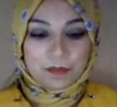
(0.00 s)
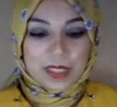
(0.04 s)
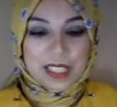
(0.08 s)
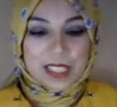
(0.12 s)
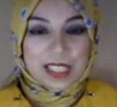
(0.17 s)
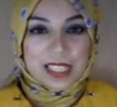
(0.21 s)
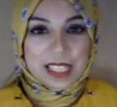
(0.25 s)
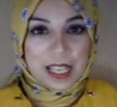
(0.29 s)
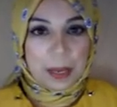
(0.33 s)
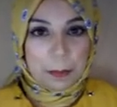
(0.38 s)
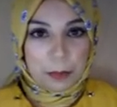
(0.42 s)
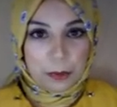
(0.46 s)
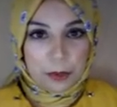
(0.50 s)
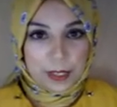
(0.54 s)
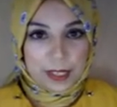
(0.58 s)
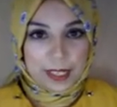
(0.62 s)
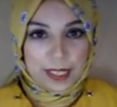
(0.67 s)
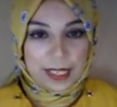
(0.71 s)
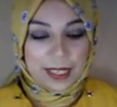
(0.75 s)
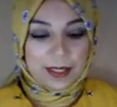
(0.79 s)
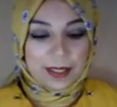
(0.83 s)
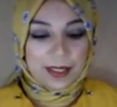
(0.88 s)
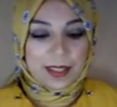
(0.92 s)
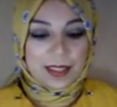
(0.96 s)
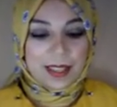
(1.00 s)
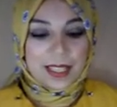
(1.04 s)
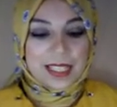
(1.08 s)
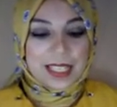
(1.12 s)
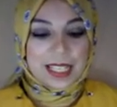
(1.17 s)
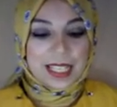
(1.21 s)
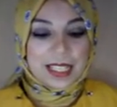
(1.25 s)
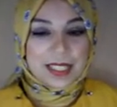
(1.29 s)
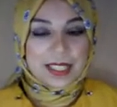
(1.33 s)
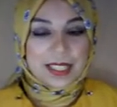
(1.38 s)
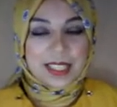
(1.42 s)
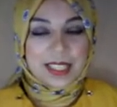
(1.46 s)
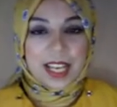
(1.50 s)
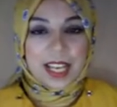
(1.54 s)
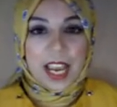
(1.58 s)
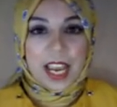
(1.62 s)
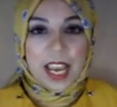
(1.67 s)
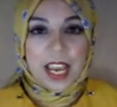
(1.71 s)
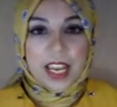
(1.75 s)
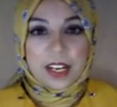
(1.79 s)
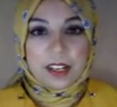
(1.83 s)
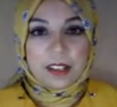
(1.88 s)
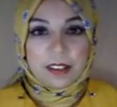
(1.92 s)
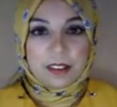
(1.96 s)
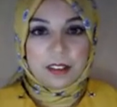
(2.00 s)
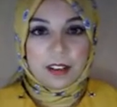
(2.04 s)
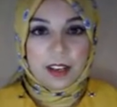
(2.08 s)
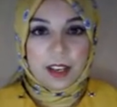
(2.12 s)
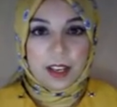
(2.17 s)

separately. That is, in